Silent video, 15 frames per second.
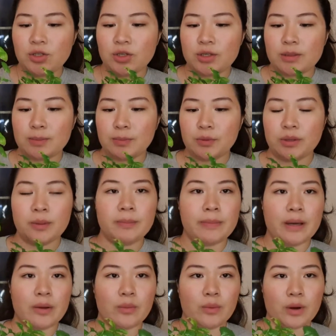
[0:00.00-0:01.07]
just put them
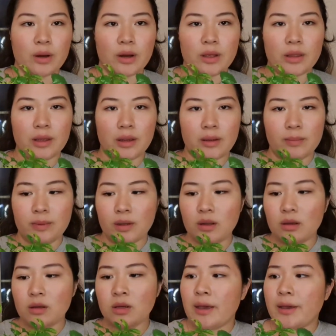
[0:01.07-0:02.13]
back where they
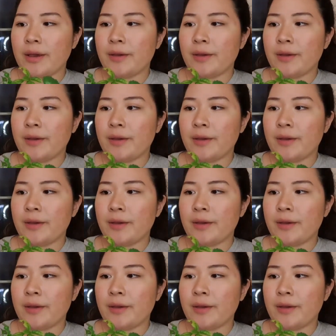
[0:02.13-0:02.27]
belong.